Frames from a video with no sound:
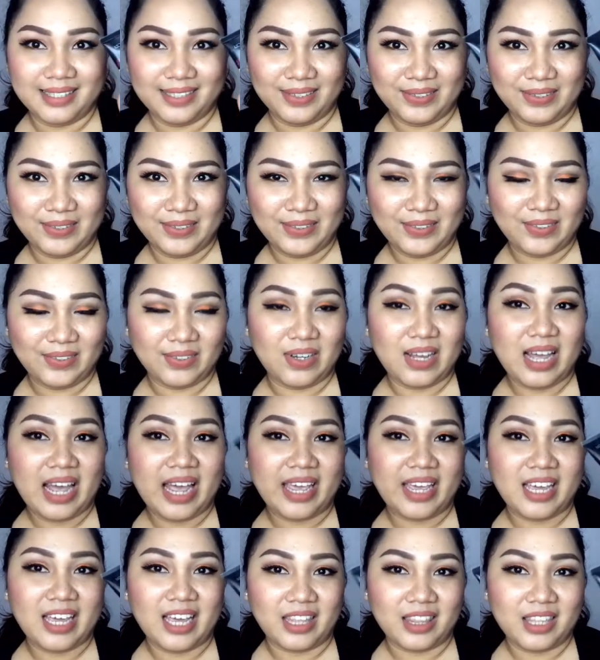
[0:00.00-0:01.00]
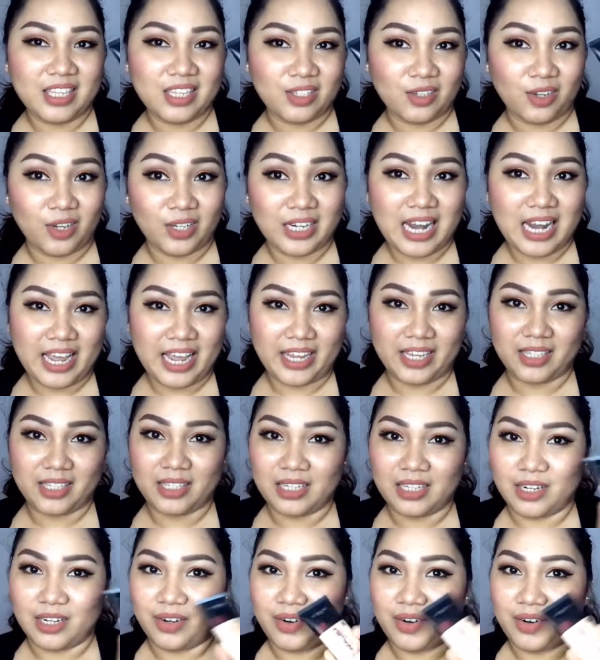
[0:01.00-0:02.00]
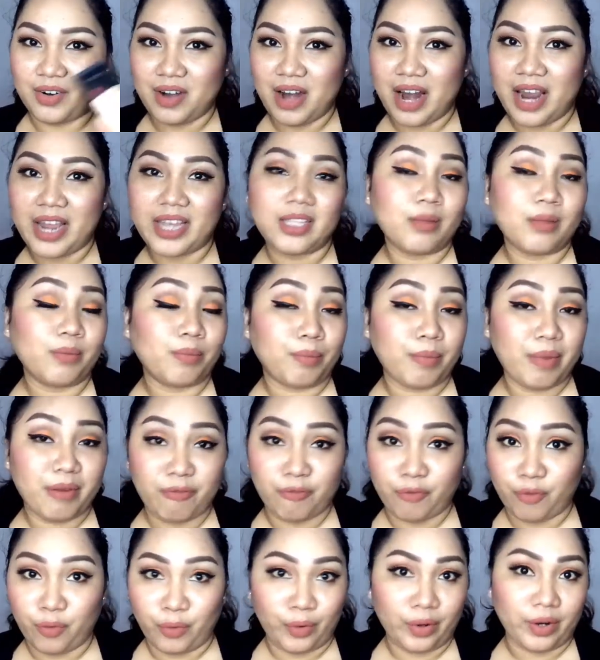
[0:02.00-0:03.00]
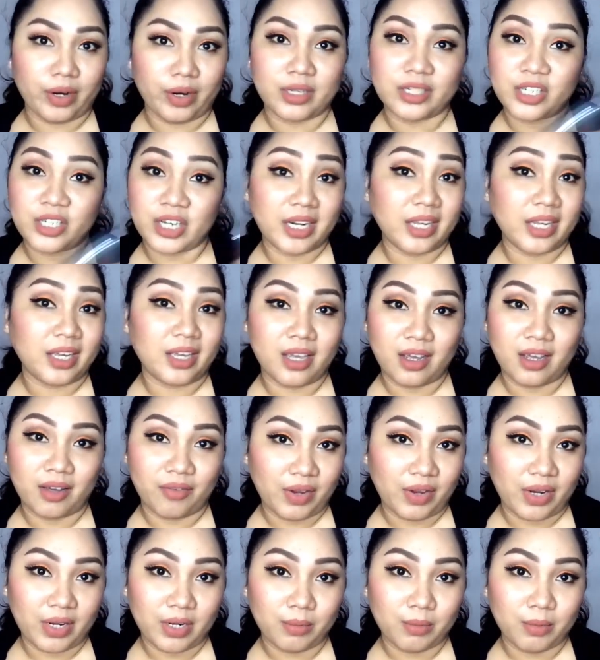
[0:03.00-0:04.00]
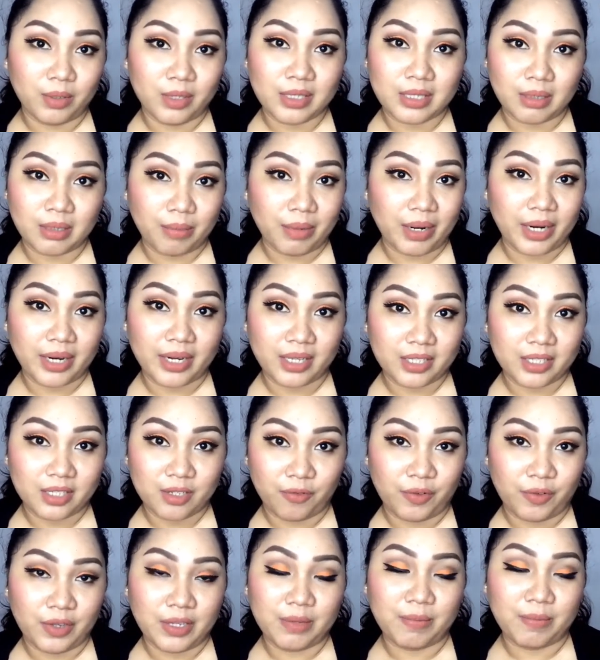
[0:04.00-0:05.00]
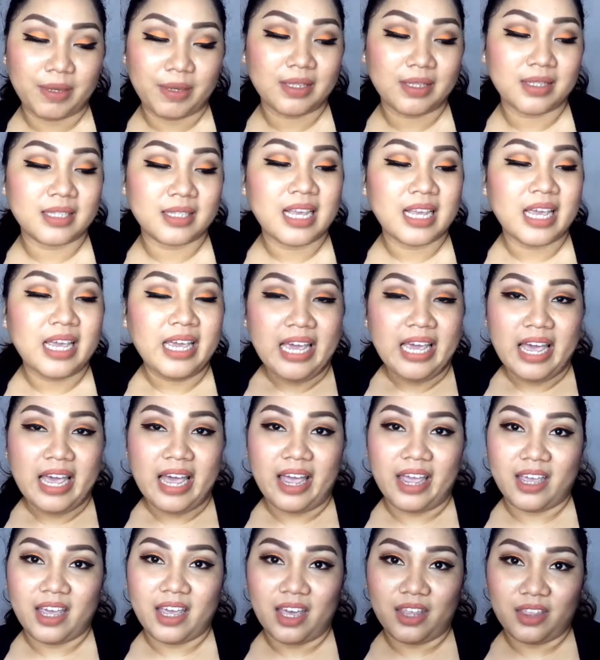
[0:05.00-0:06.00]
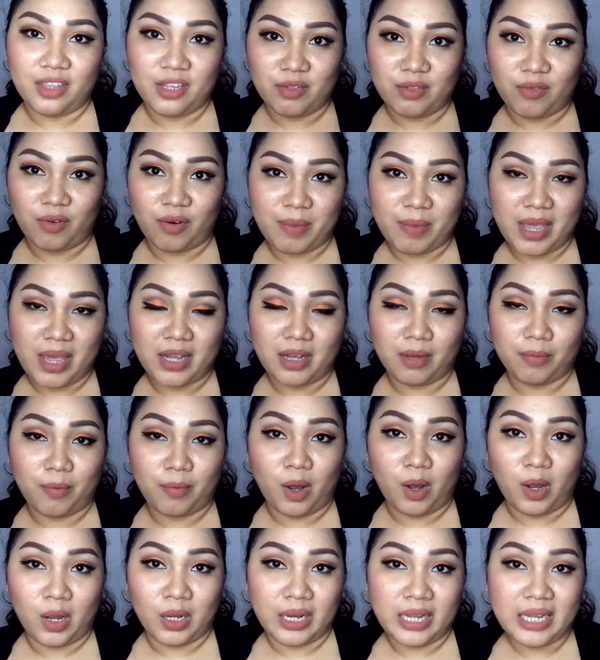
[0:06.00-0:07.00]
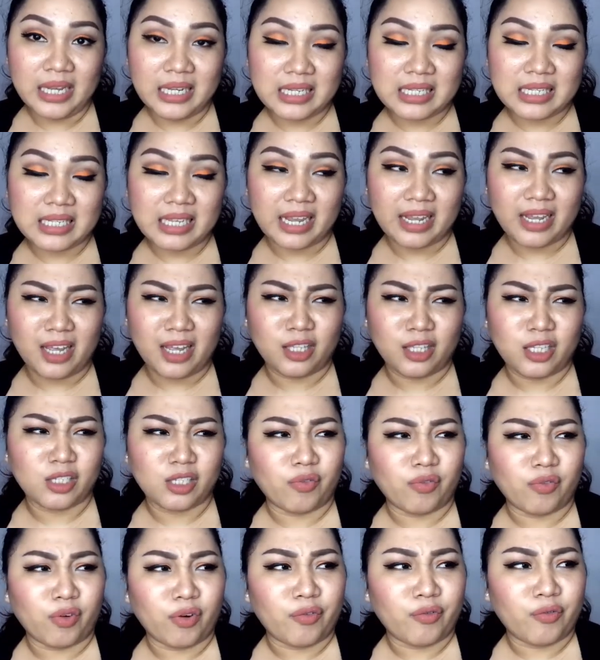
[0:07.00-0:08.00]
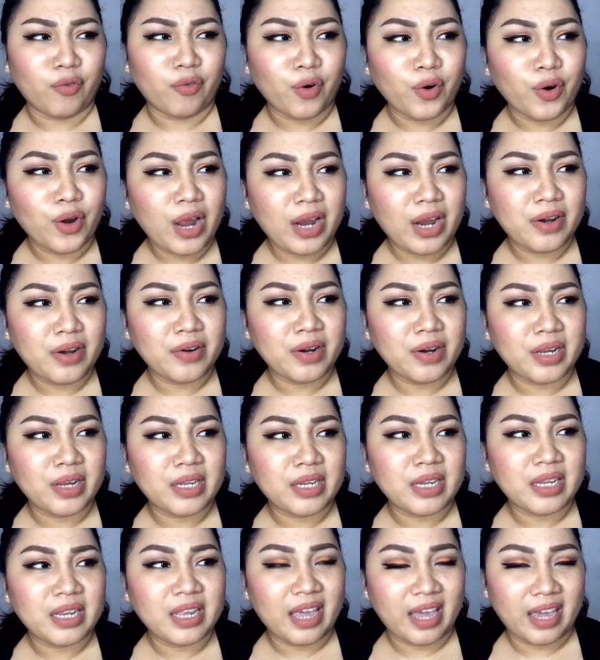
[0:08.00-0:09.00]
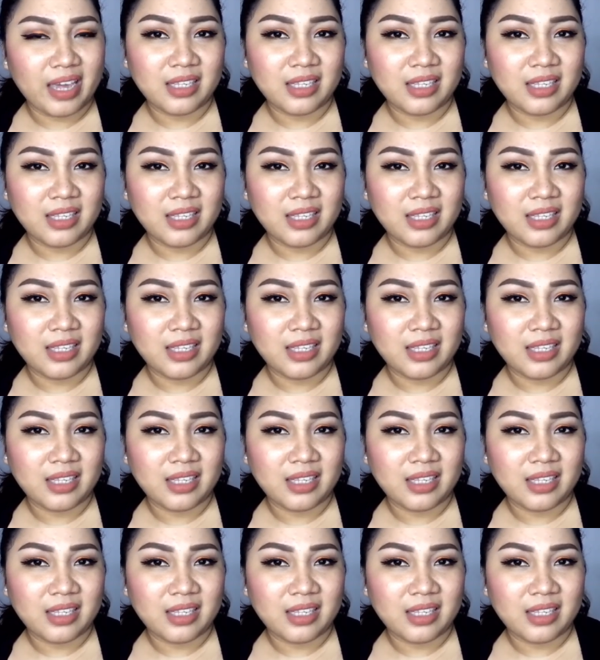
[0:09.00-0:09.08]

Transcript: So, I got this online right before siya naging available sa market sa Philippines. I got this for Makeupholics. I got this for 480.